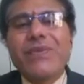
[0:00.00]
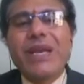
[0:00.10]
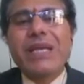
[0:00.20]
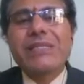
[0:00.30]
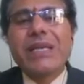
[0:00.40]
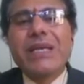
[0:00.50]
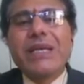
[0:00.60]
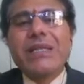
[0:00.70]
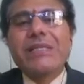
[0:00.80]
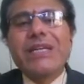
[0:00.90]
whereas
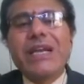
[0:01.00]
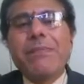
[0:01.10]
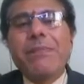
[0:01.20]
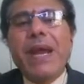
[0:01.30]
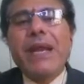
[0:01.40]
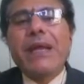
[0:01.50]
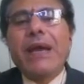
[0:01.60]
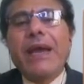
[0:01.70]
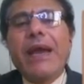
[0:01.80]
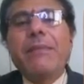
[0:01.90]
this is the demand.
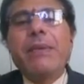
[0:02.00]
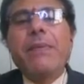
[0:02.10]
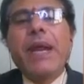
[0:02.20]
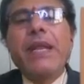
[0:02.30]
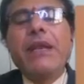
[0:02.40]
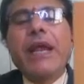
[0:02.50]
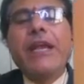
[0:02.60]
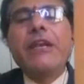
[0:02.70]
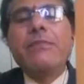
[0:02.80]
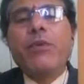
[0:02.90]
I am demanding
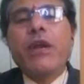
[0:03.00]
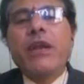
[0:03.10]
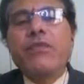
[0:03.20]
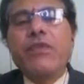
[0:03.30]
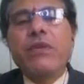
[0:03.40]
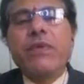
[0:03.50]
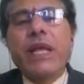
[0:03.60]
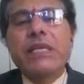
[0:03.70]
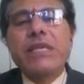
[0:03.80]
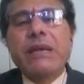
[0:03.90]
19.95,
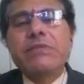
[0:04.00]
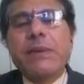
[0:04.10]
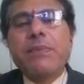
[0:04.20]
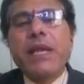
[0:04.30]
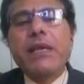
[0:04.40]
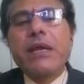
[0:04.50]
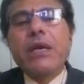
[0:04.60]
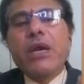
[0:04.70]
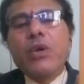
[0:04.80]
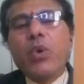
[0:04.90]
whereas I am supplying
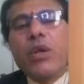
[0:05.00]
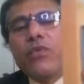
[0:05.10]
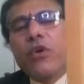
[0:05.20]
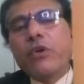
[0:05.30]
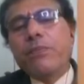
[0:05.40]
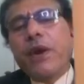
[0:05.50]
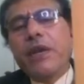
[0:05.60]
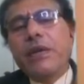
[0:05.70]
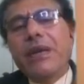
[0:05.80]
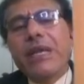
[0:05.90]

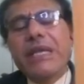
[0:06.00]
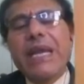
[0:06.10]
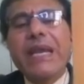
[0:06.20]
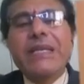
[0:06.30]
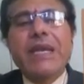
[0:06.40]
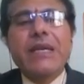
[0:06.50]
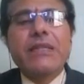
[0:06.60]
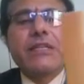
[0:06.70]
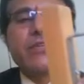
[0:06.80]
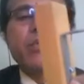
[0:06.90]

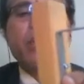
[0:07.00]
24.88. that is how